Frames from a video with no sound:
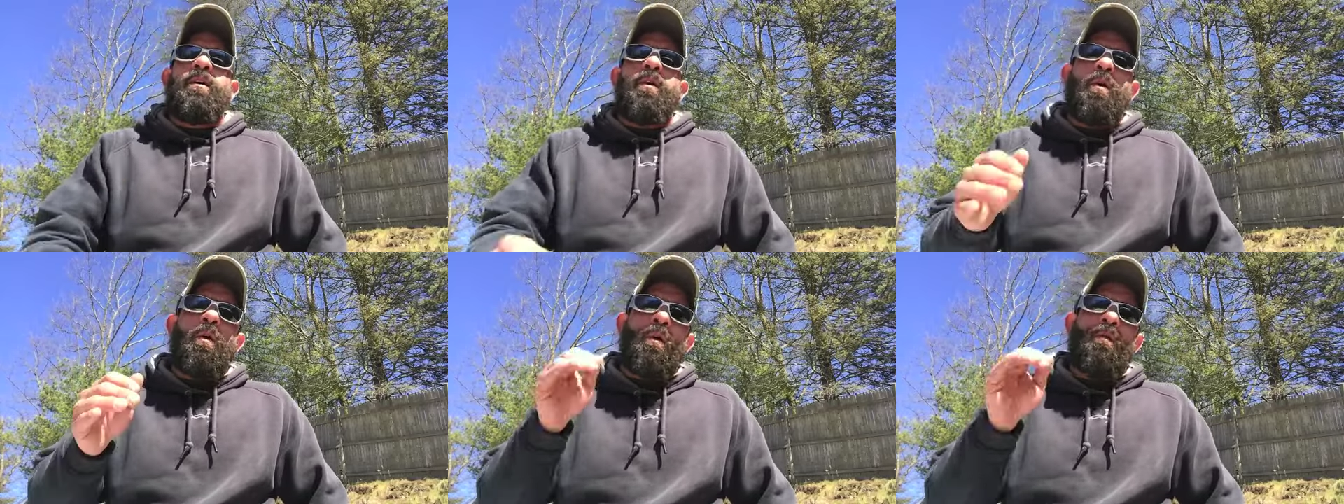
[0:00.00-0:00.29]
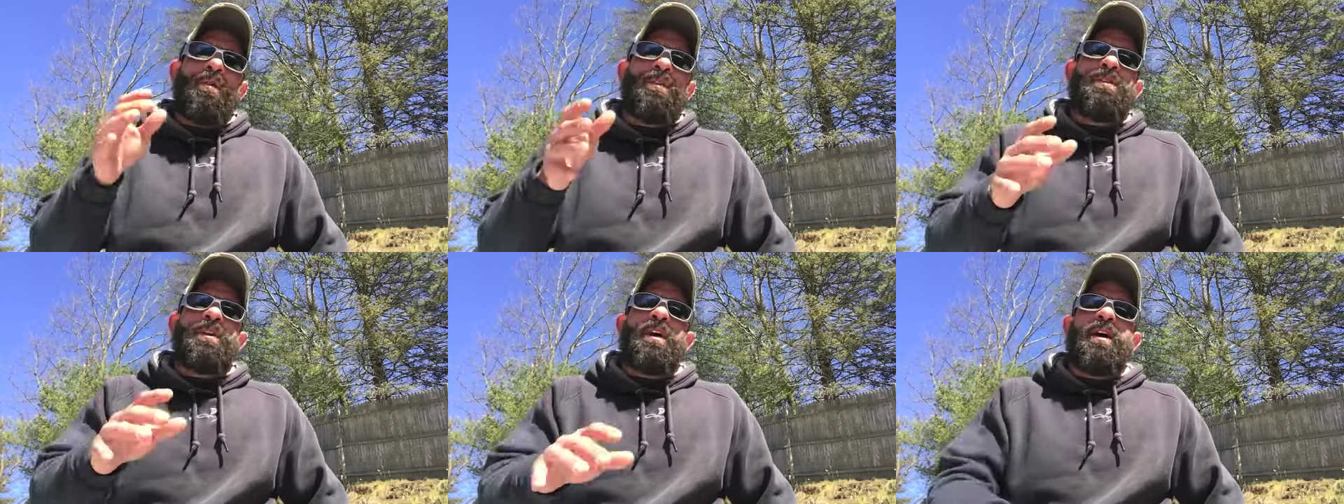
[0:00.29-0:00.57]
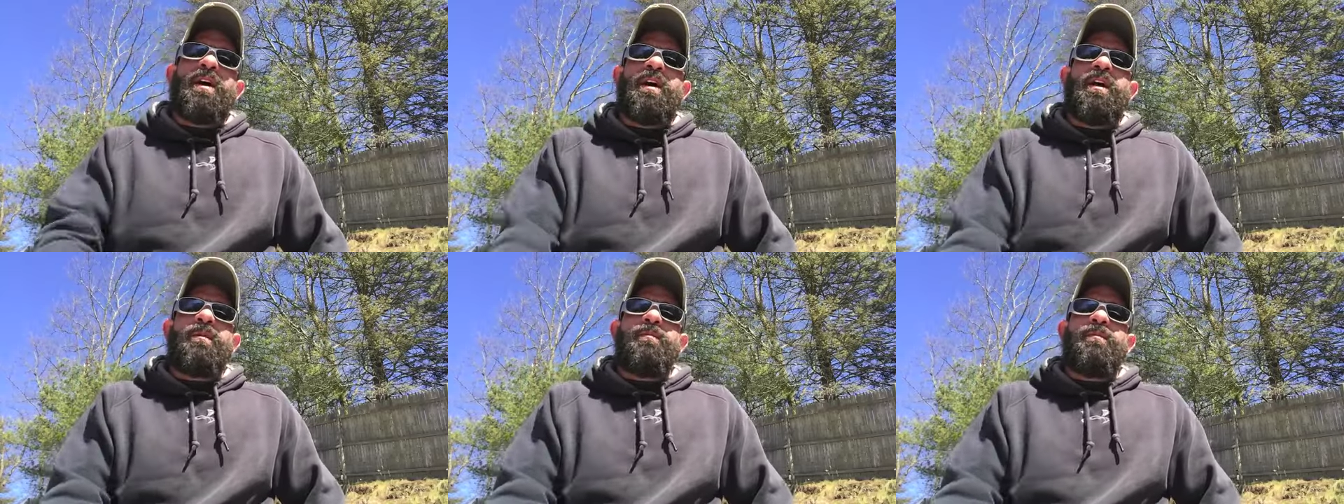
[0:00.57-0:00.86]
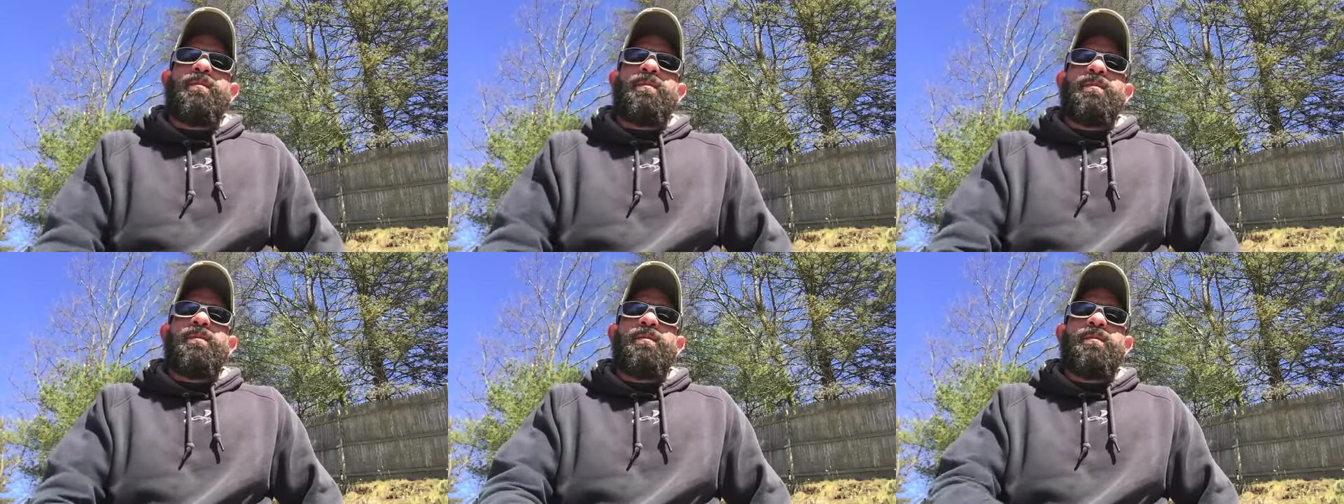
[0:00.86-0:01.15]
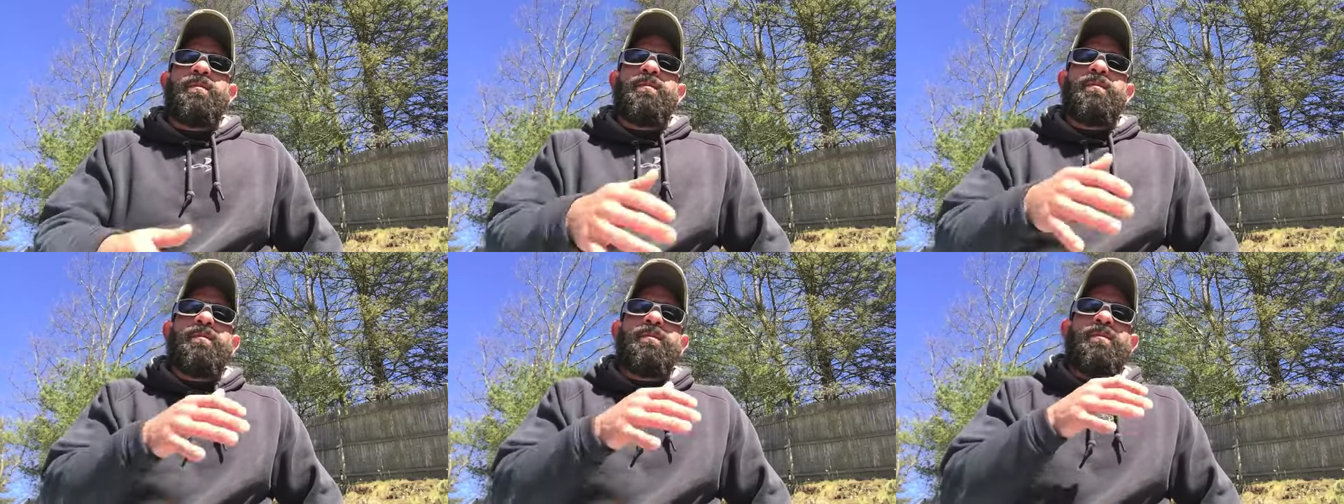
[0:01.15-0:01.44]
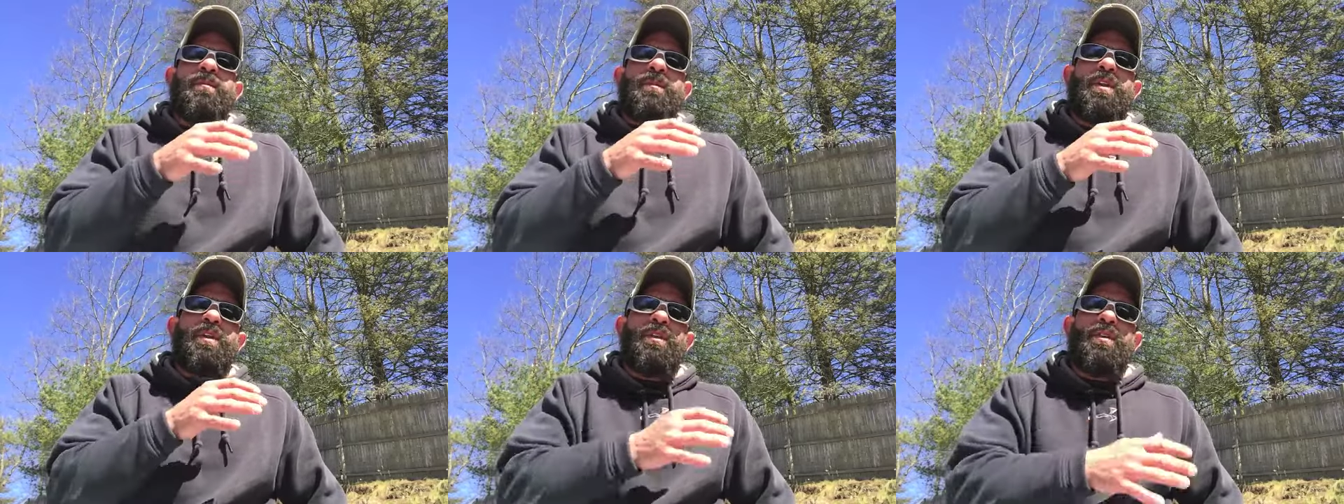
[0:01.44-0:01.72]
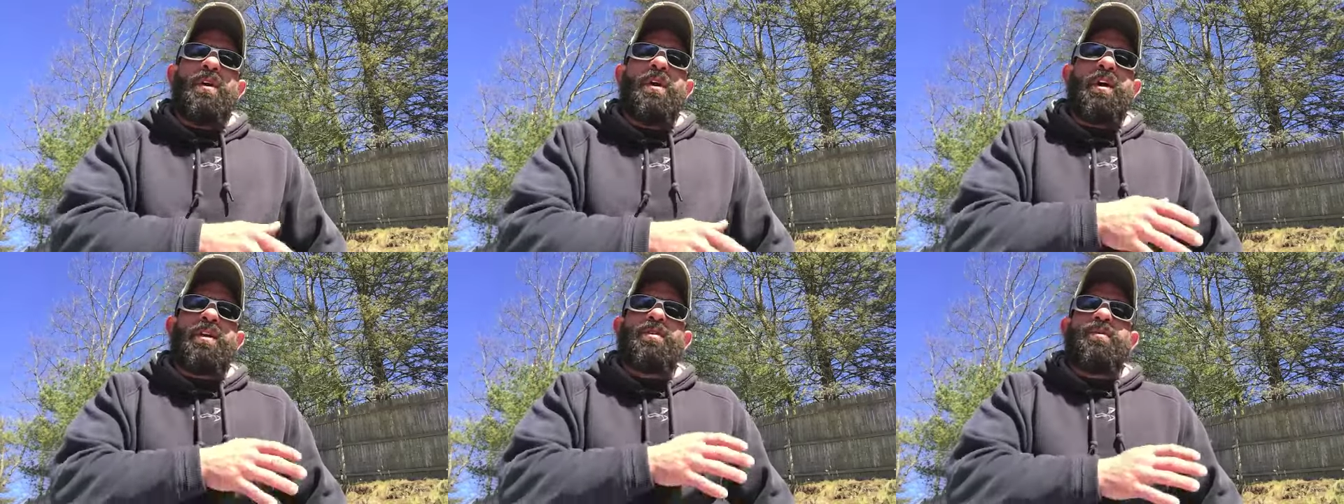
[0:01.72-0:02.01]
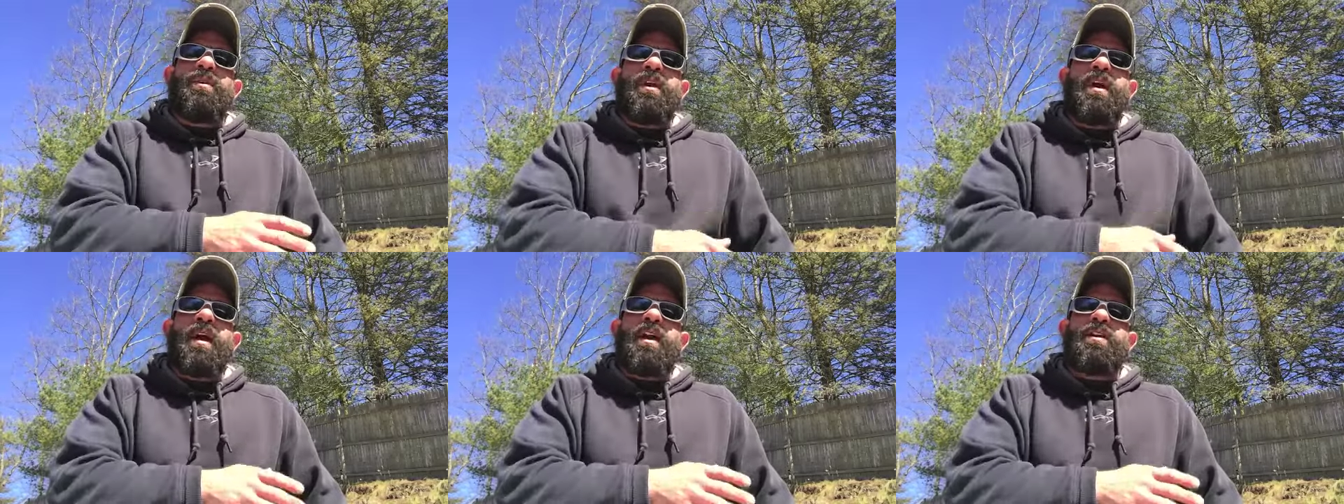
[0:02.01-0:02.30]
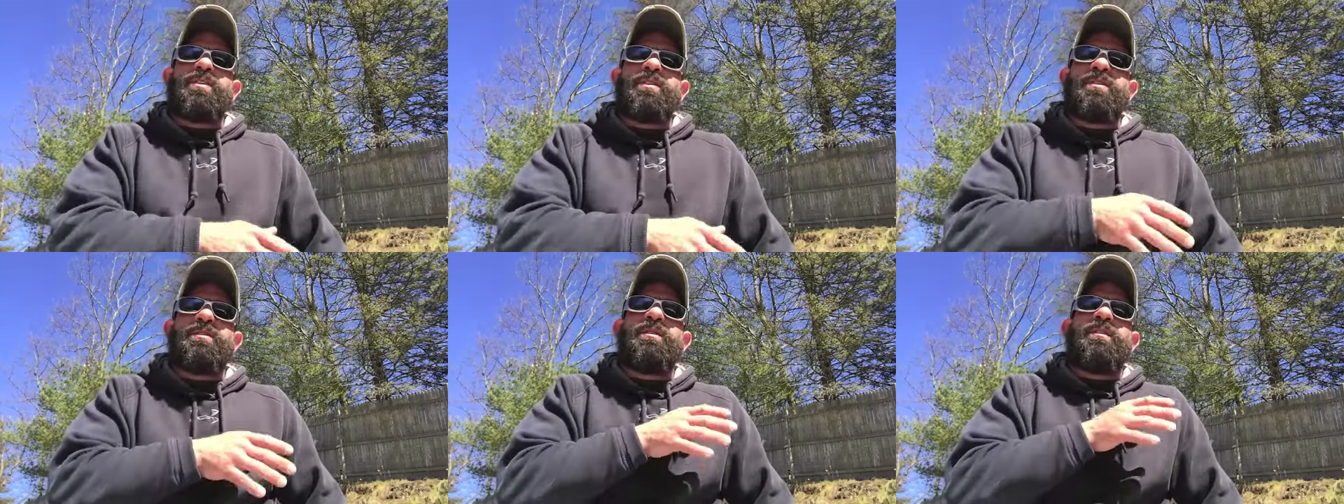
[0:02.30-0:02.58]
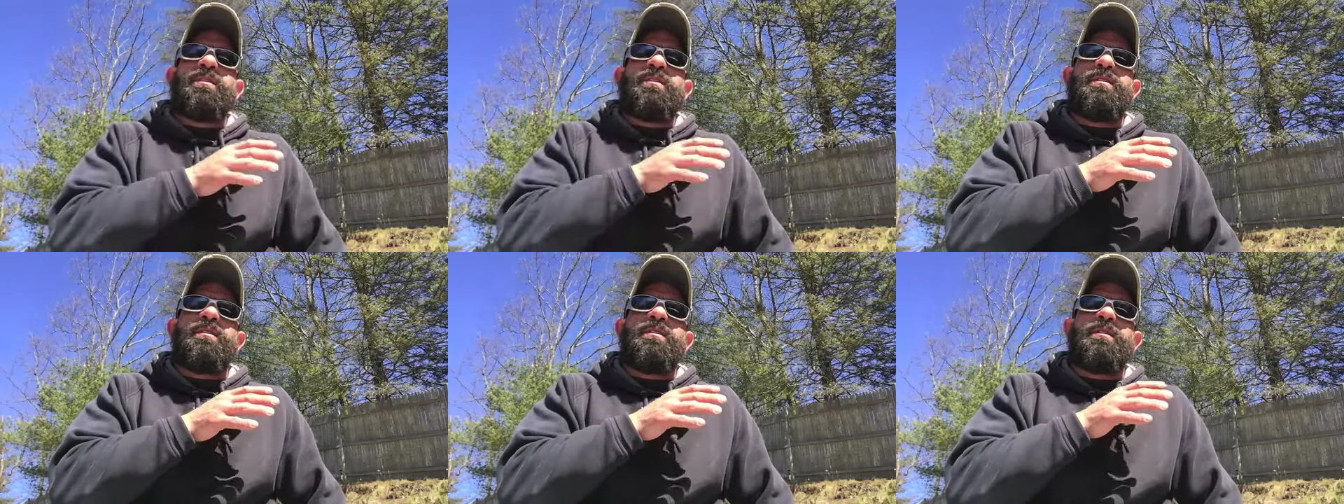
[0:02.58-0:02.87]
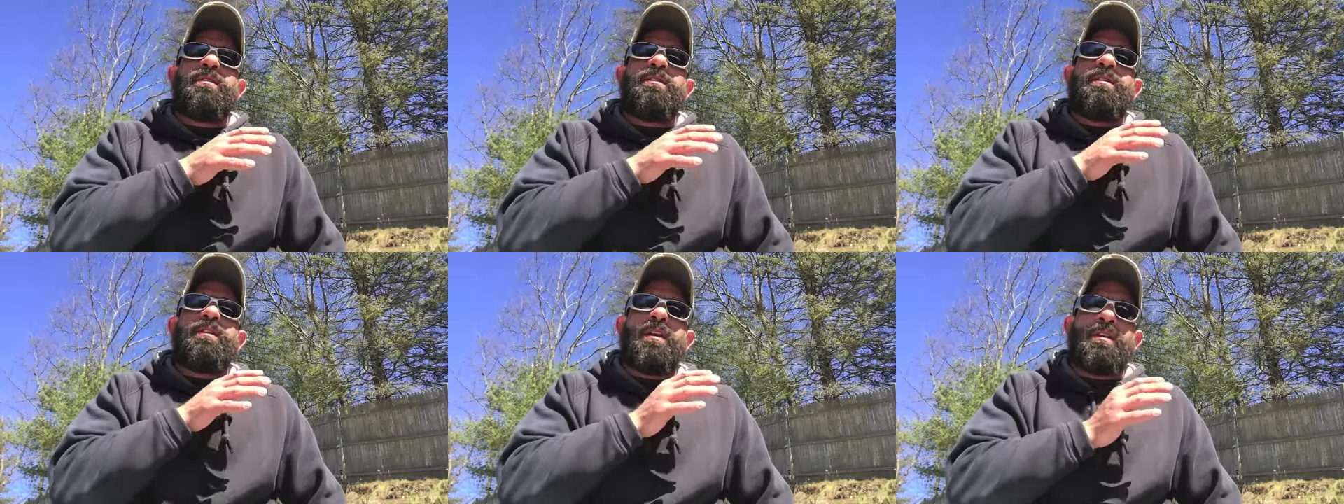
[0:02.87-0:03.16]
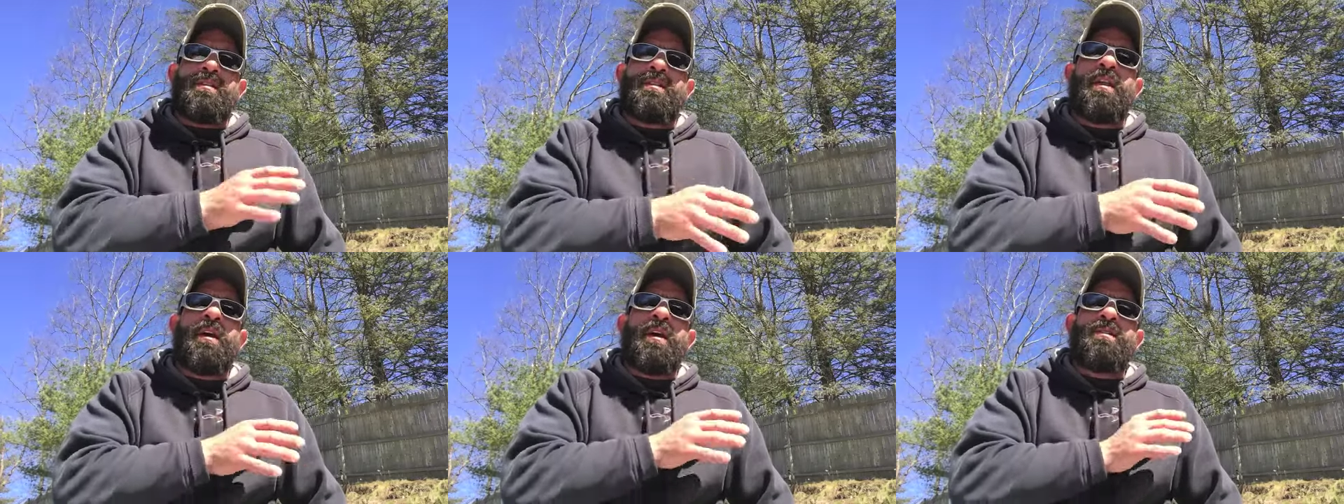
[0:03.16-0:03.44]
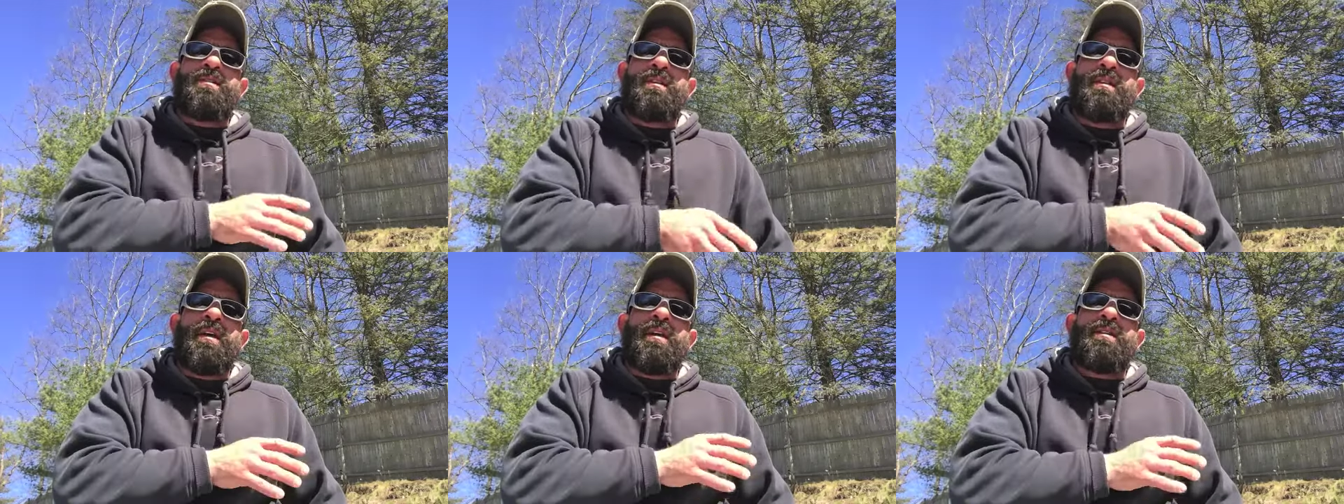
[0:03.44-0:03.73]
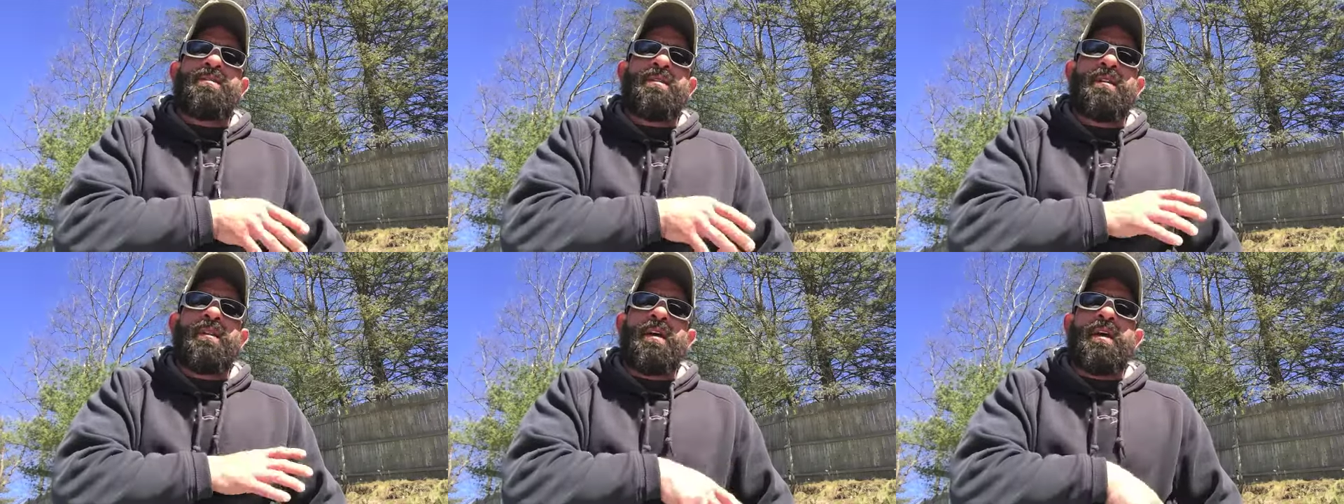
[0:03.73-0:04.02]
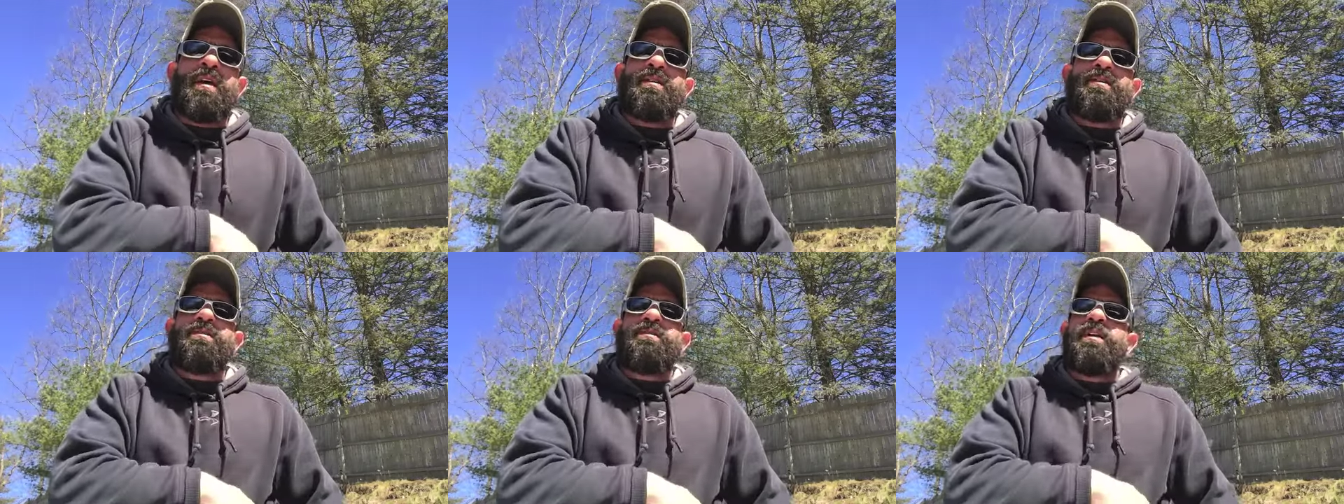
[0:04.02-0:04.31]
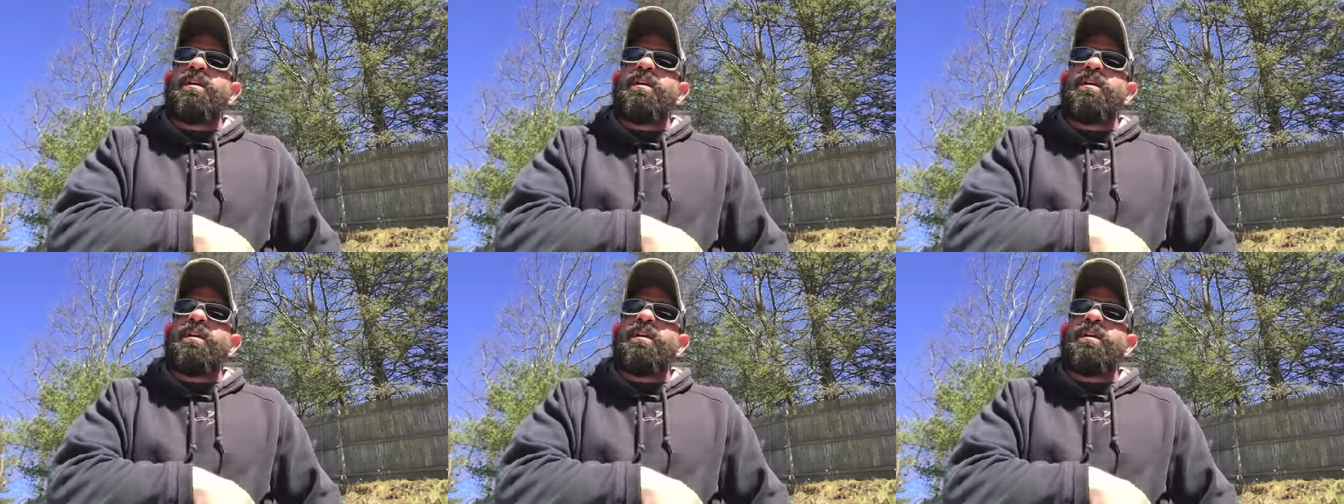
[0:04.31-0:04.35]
Over time, the dog's reaction gets less and less and less.